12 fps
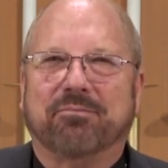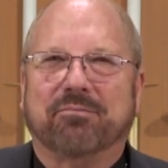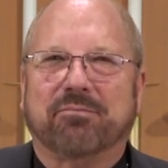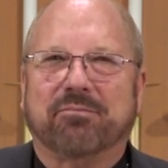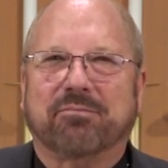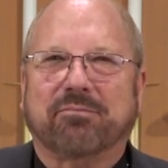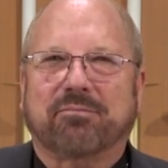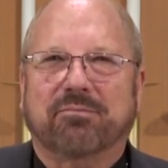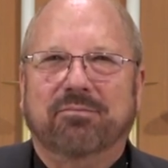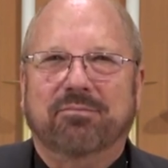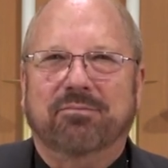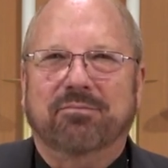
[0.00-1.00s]

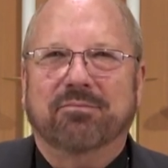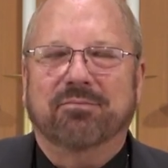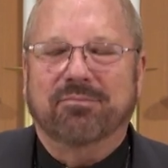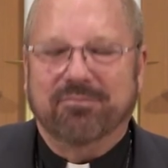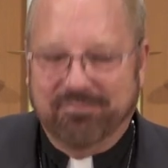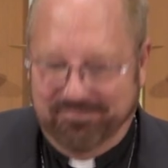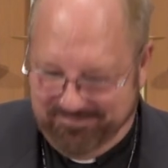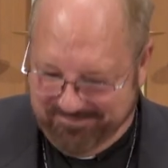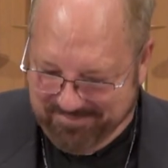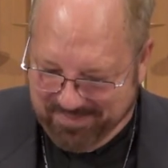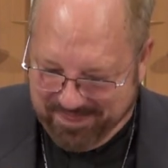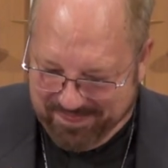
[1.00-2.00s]

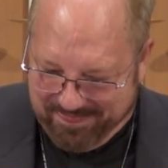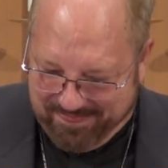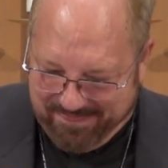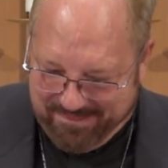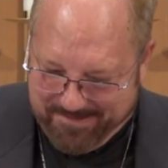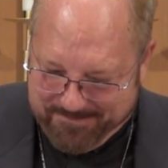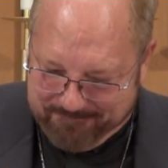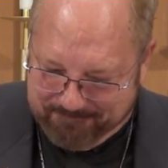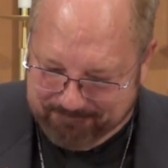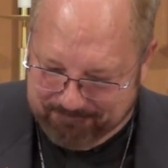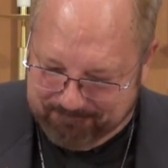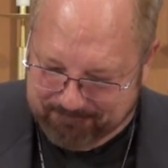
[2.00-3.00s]

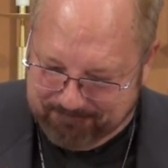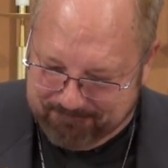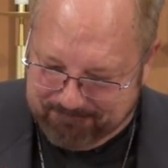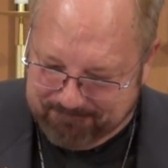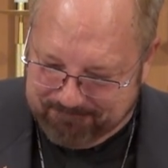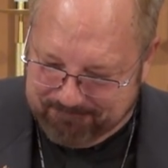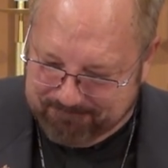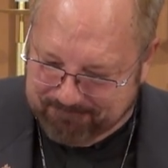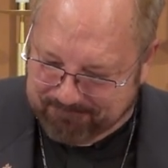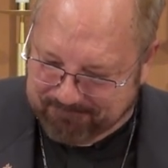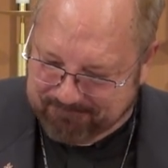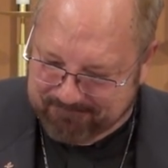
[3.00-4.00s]

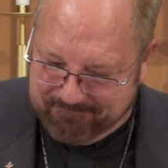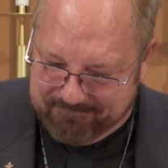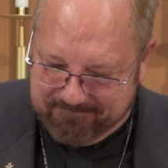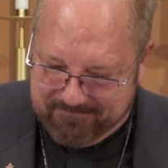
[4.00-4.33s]
[no speech]